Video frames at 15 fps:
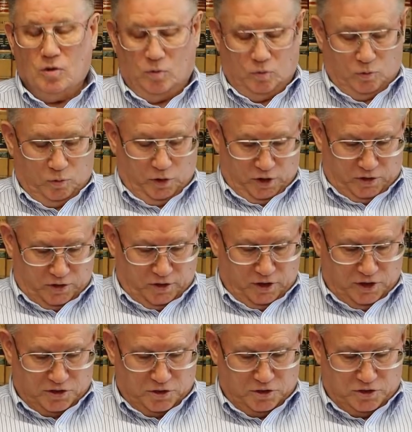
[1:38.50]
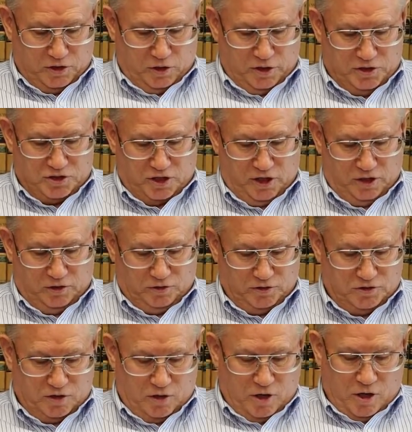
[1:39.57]
with the necessary
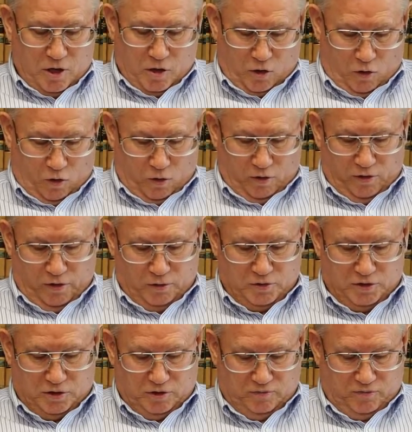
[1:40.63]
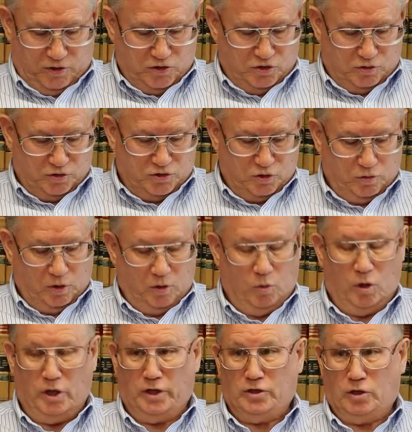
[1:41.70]
skills or those individuals who are
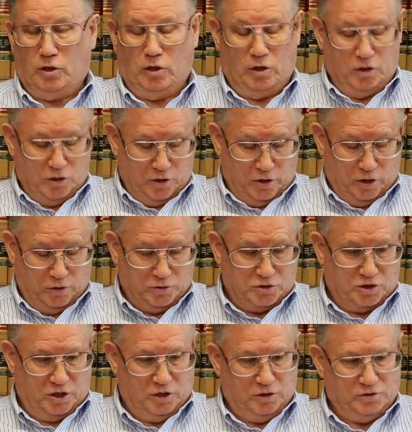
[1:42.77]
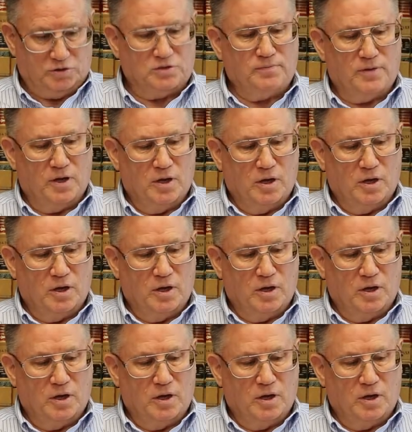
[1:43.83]
willing to learn those skills.